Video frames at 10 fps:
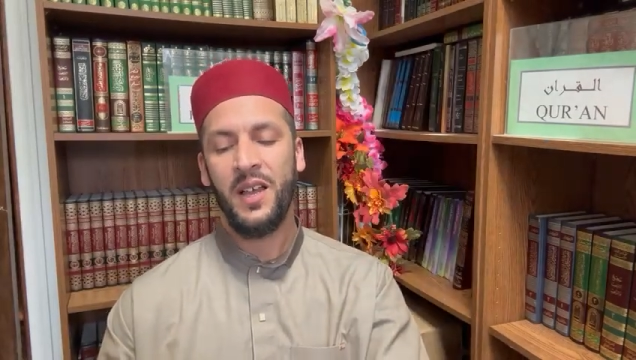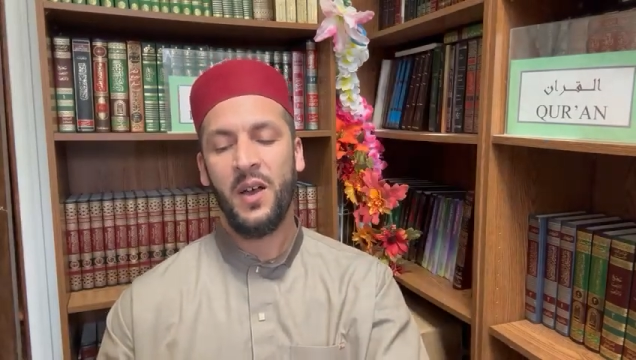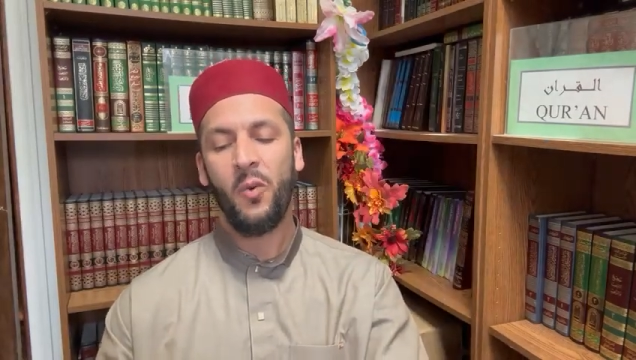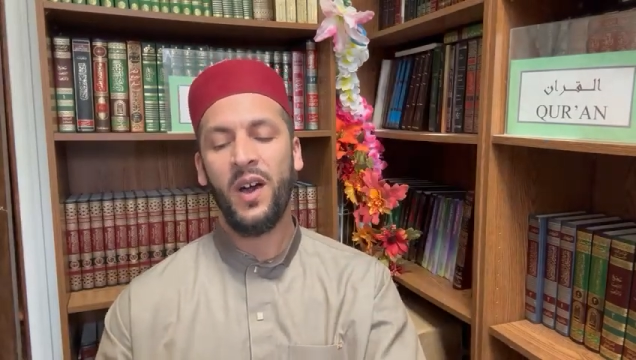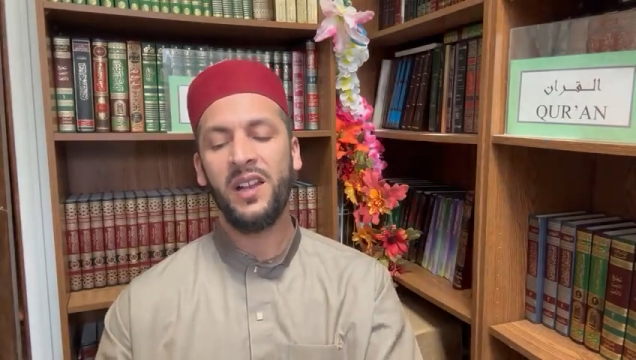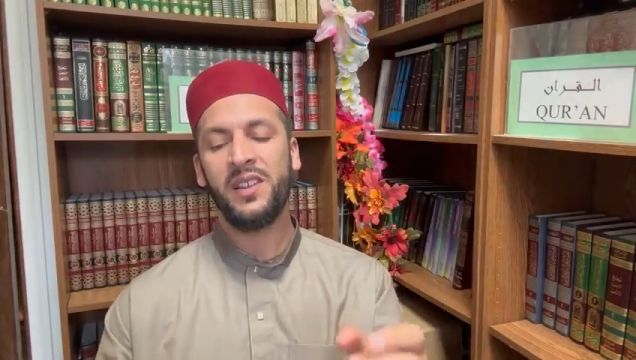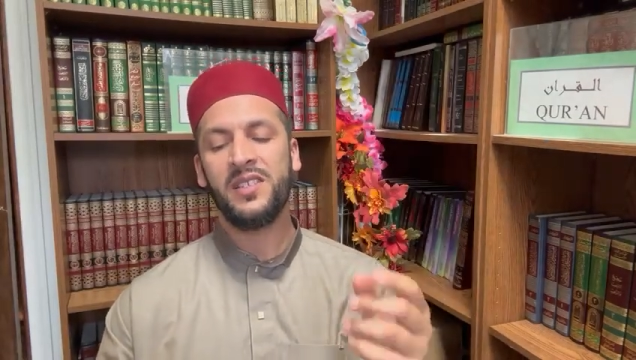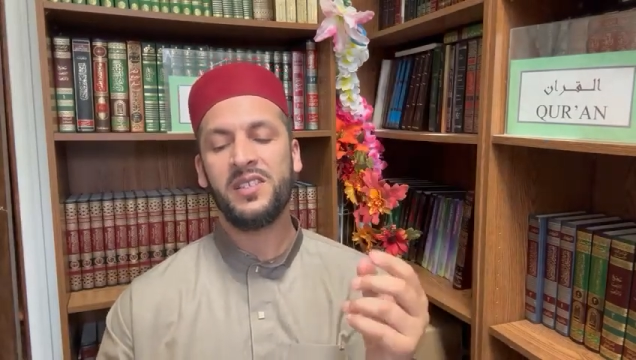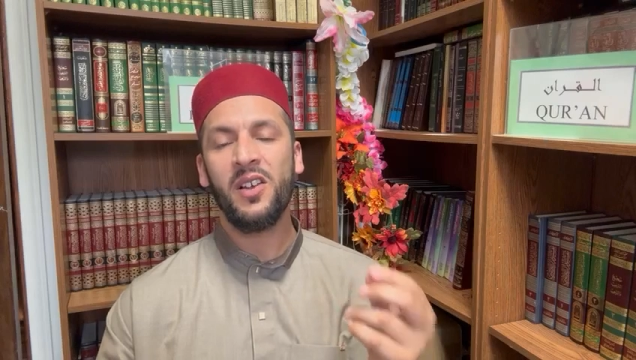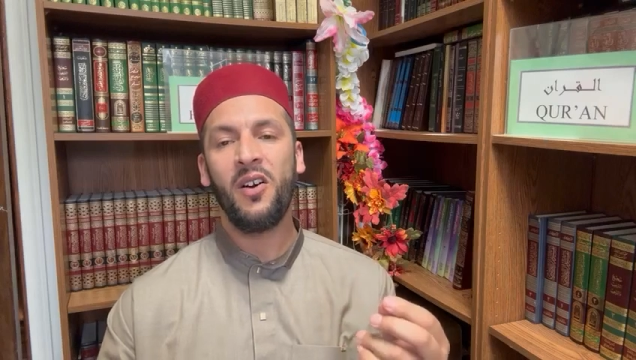while the
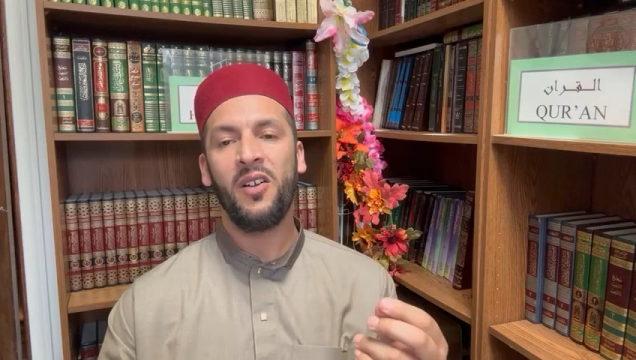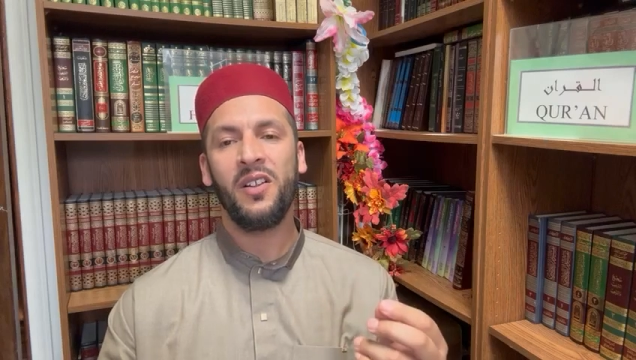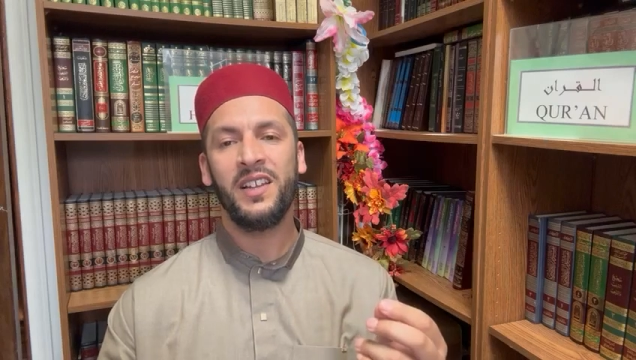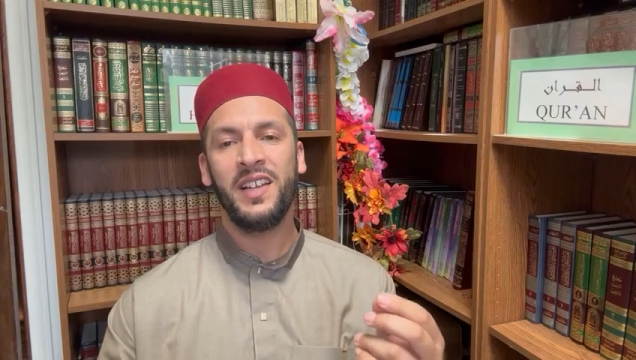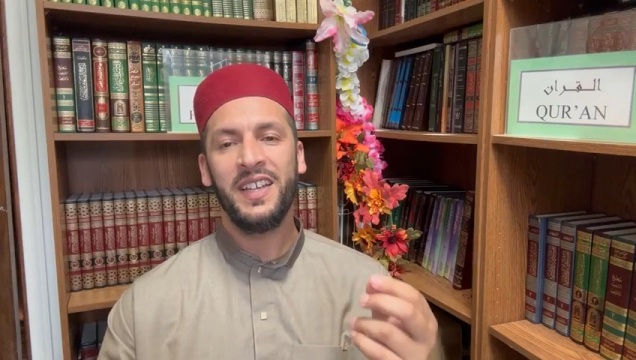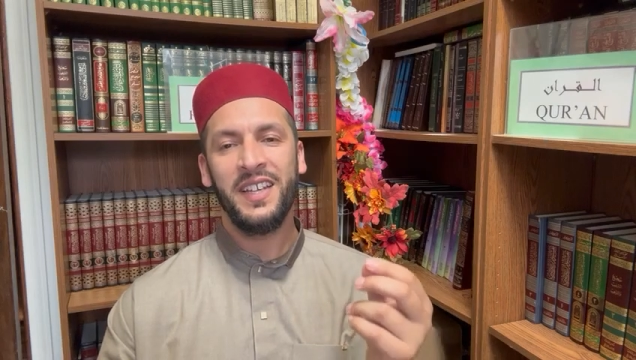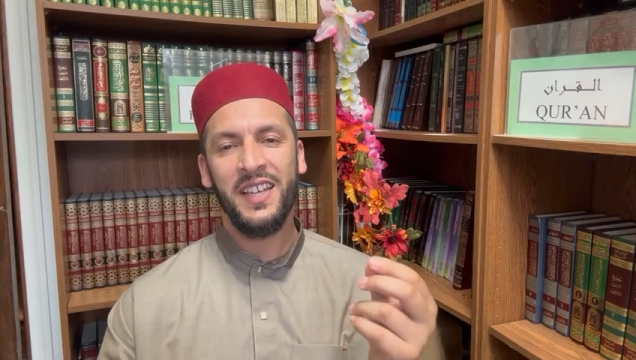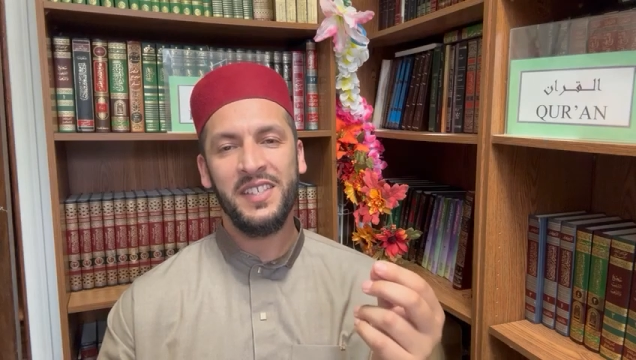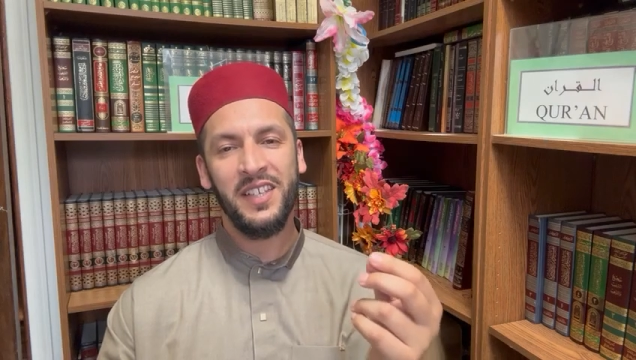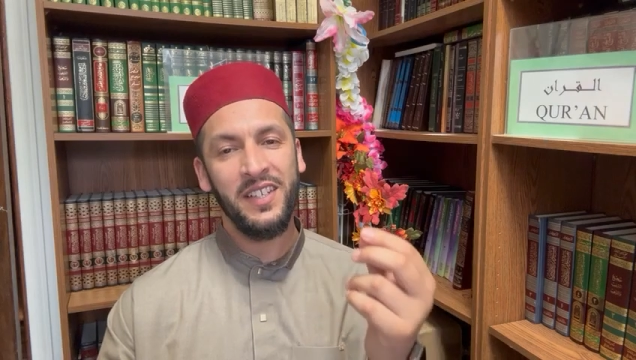soul
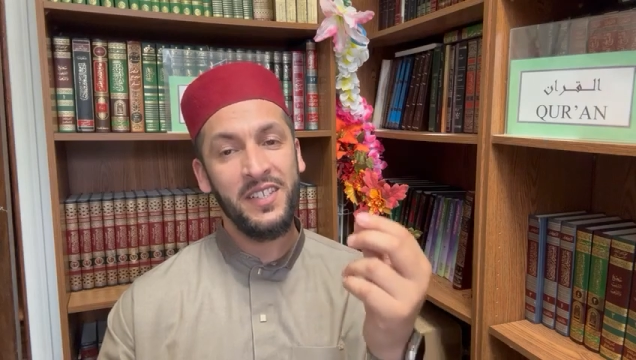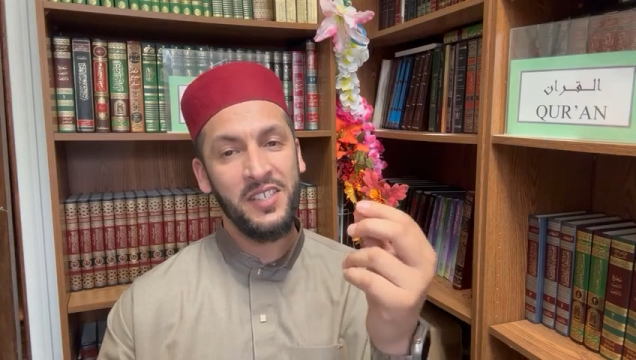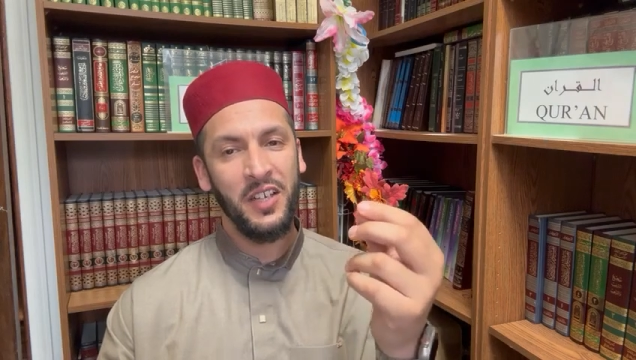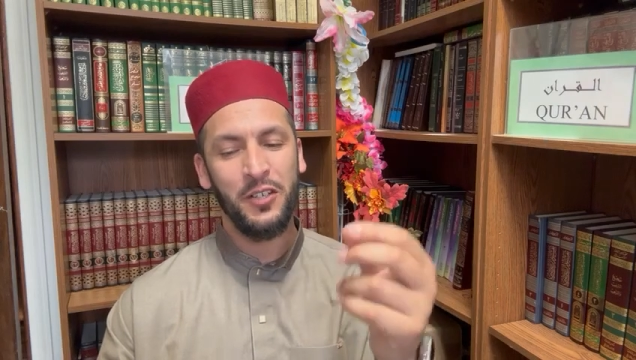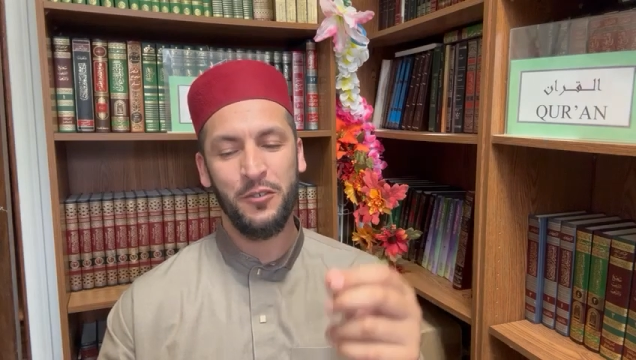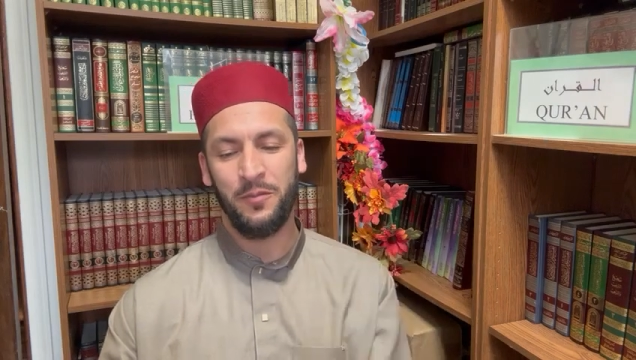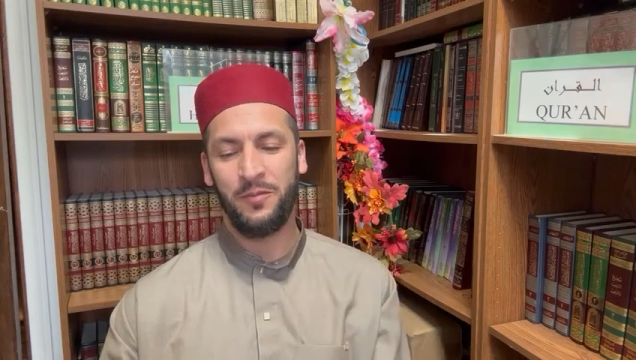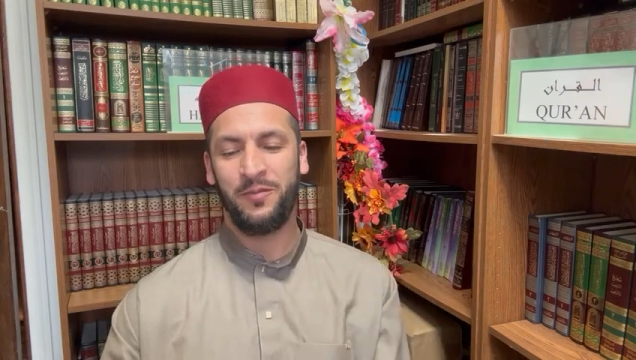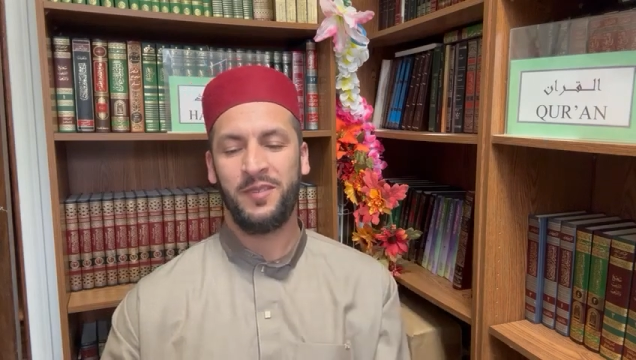is in its home.